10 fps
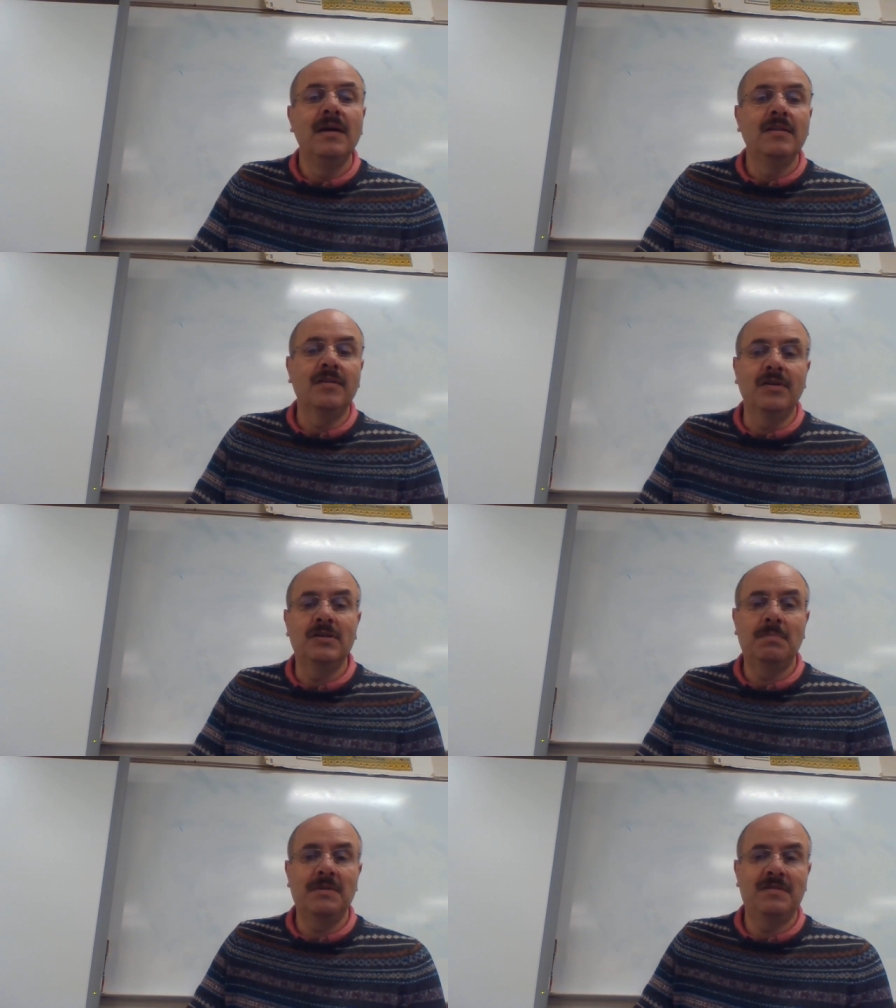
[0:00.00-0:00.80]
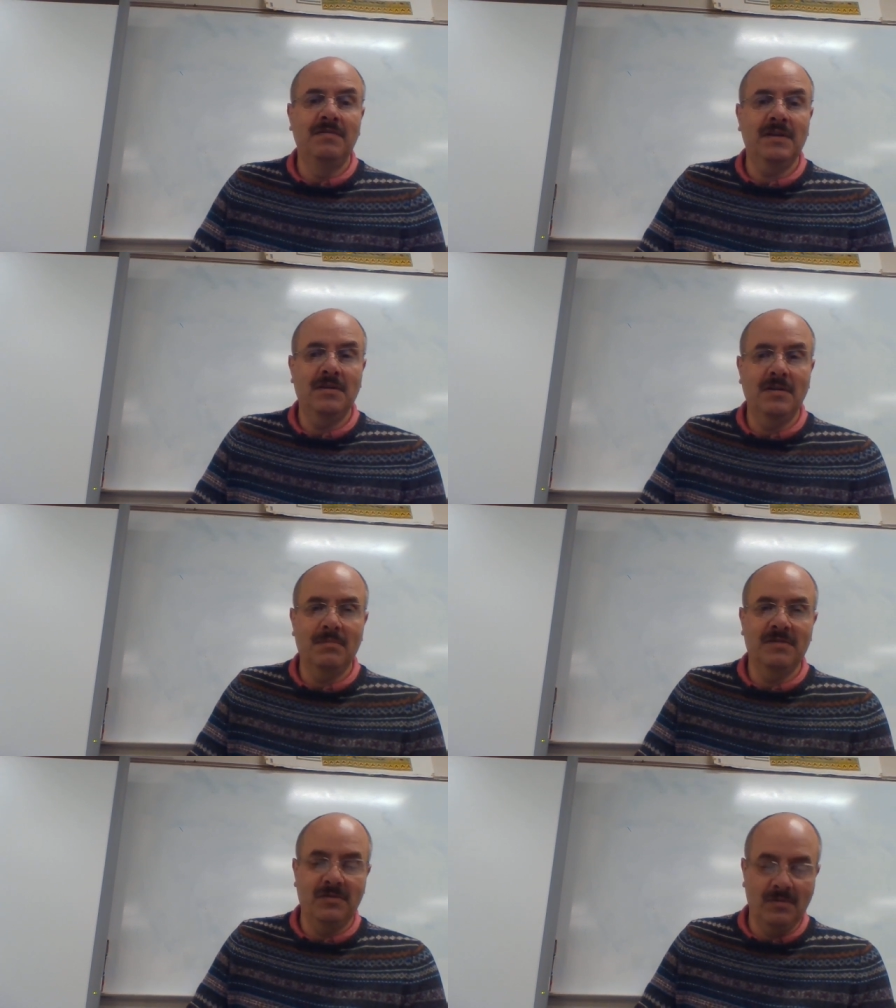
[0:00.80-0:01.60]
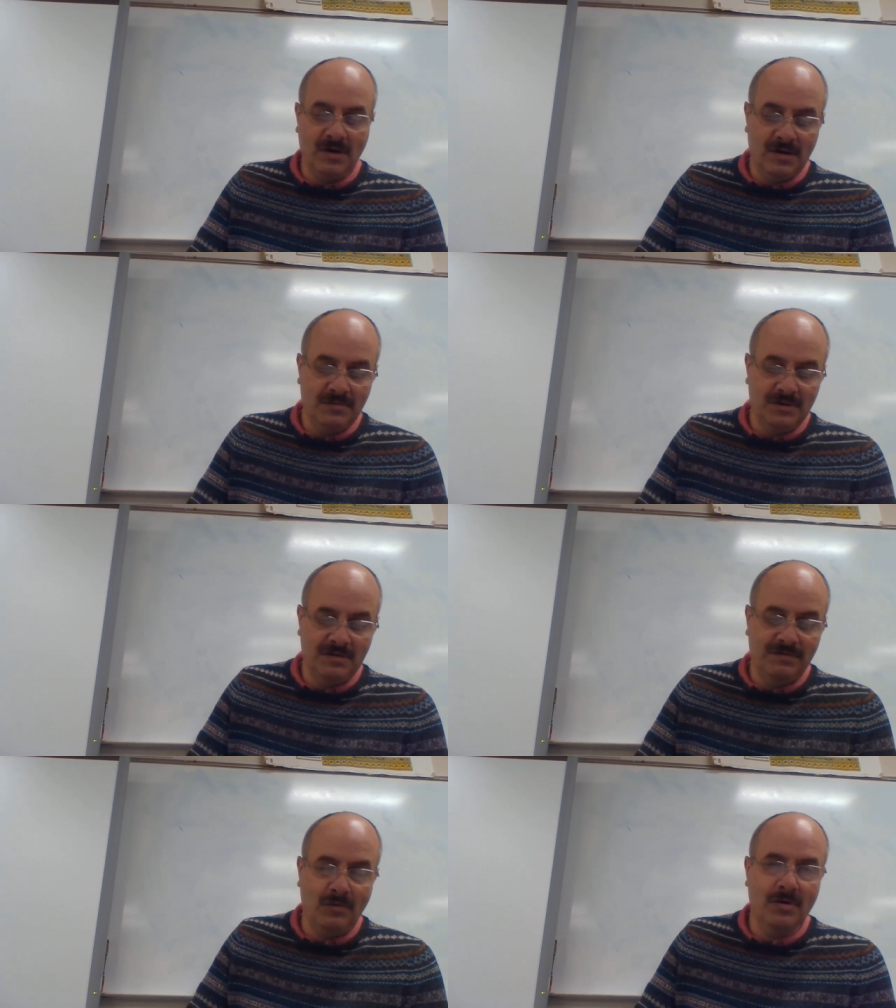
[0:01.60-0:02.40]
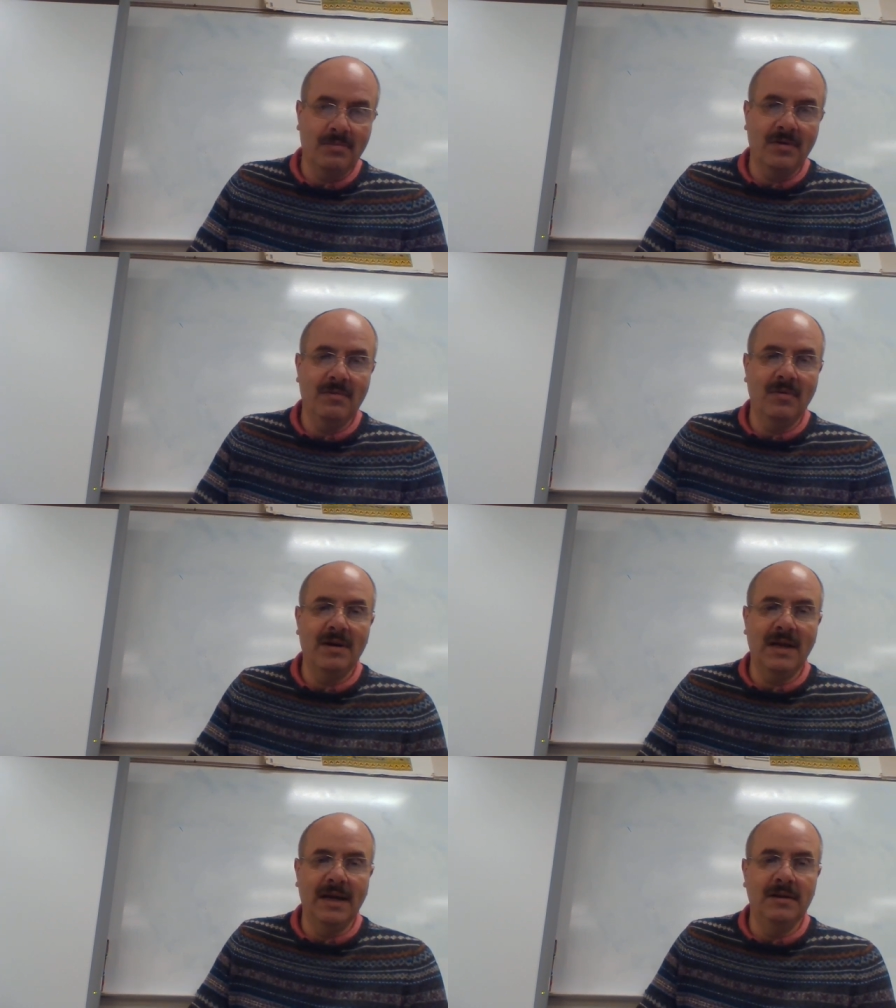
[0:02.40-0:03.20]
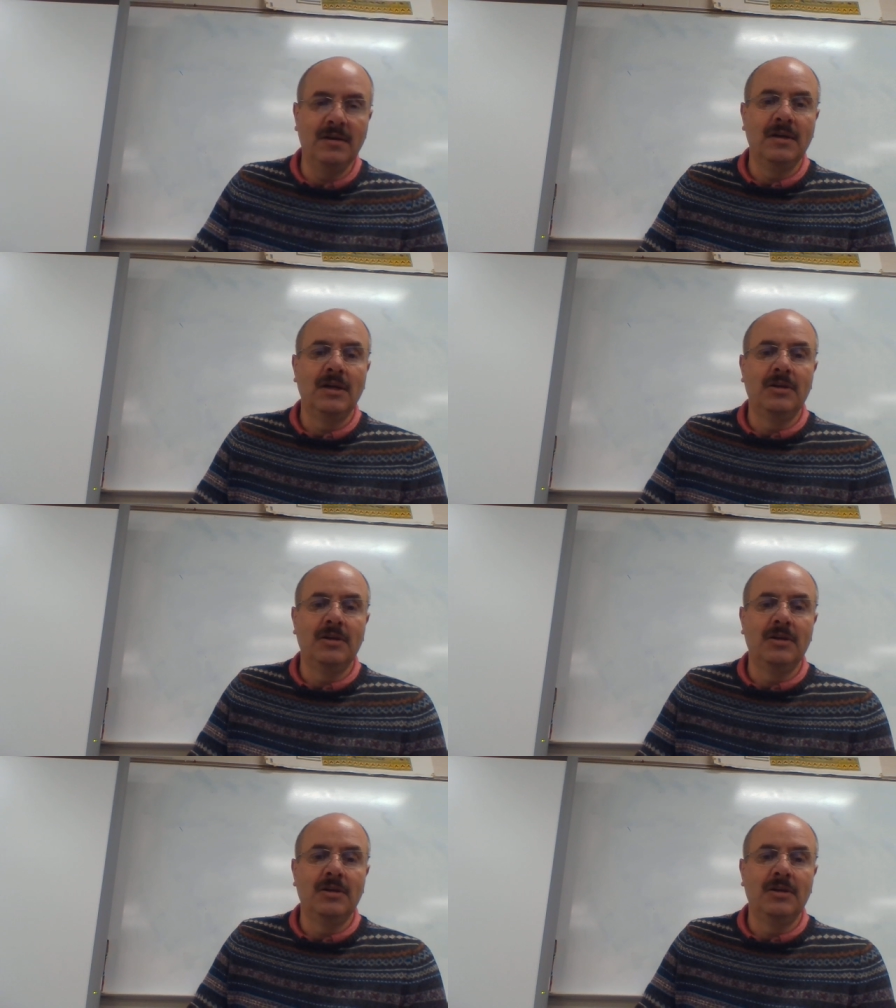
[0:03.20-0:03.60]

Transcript: It's a very specific number for water, which is 4.19